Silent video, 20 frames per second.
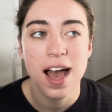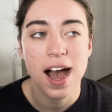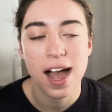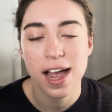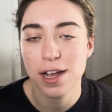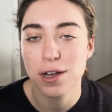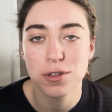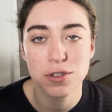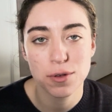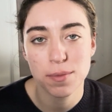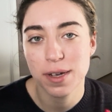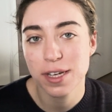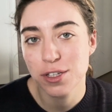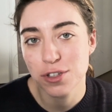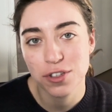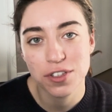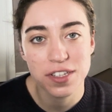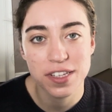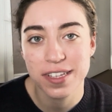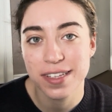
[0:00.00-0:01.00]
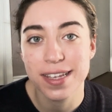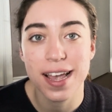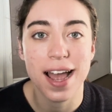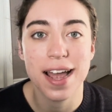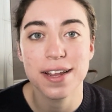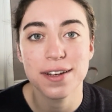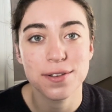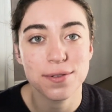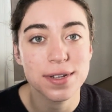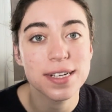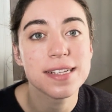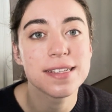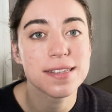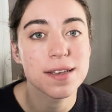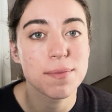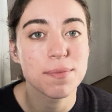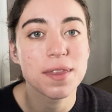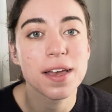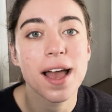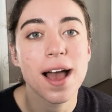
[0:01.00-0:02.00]
I also might just decide to read
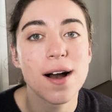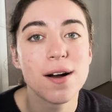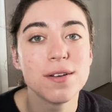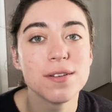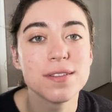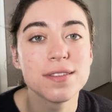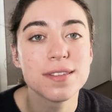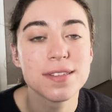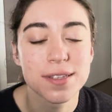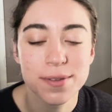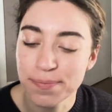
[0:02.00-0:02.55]
something else.